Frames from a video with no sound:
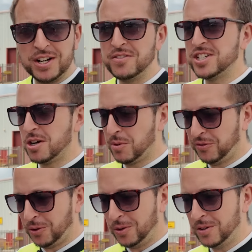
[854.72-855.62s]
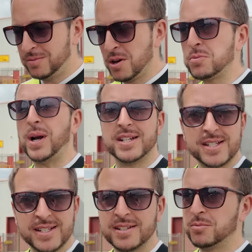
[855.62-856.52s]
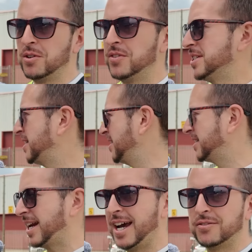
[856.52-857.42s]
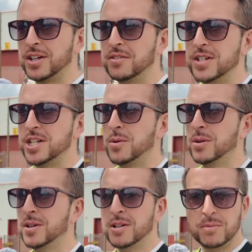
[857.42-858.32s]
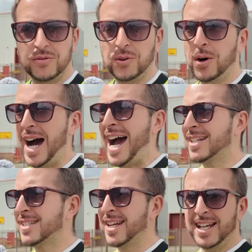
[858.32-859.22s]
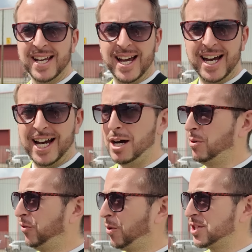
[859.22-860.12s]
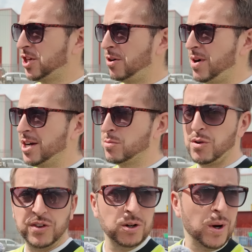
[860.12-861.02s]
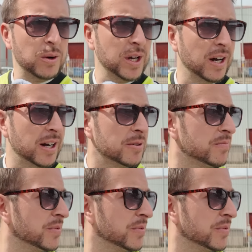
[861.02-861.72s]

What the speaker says: done a video before. Most places we're visiting today I've done a video before at. Before I turn around and reveal where we are,